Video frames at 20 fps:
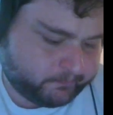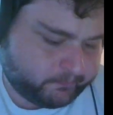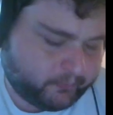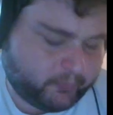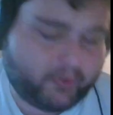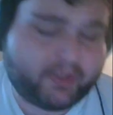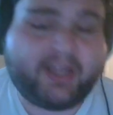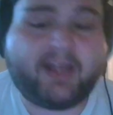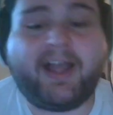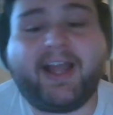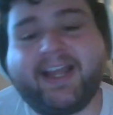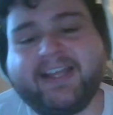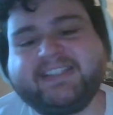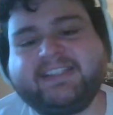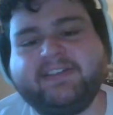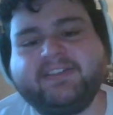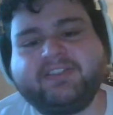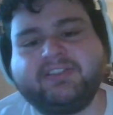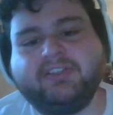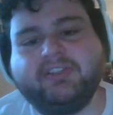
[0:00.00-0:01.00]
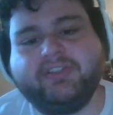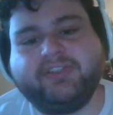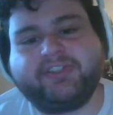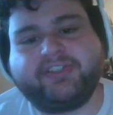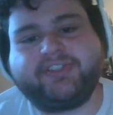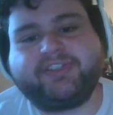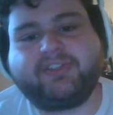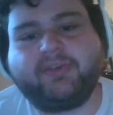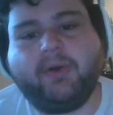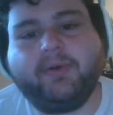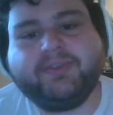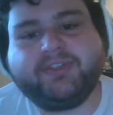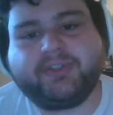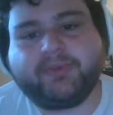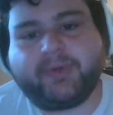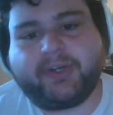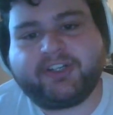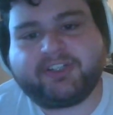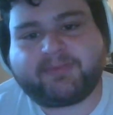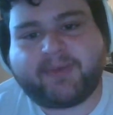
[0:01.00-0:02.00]
Well, I guess that was a loser. So what was your
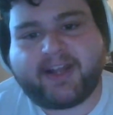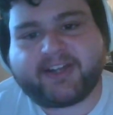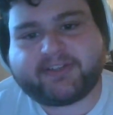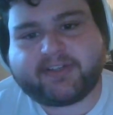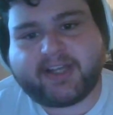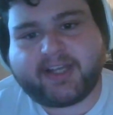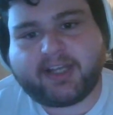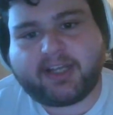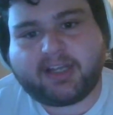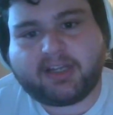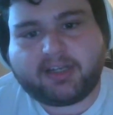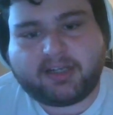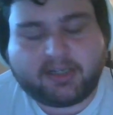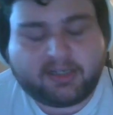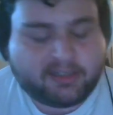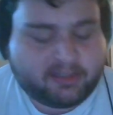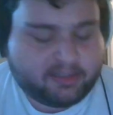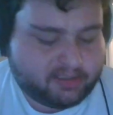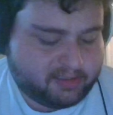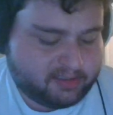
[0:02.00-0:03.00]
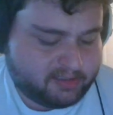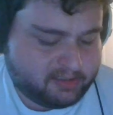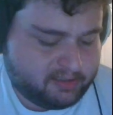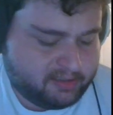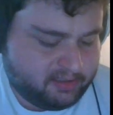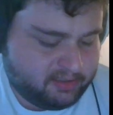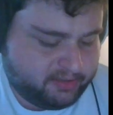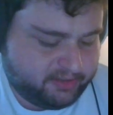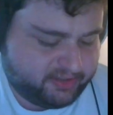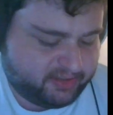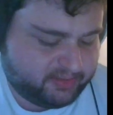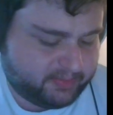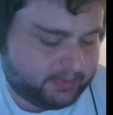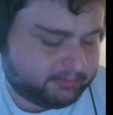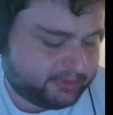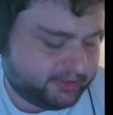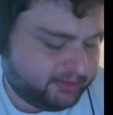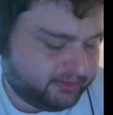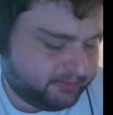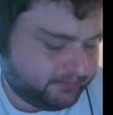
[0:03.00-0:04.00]
winner's match like? Do you
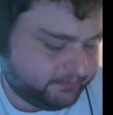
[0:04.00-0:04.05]
remember?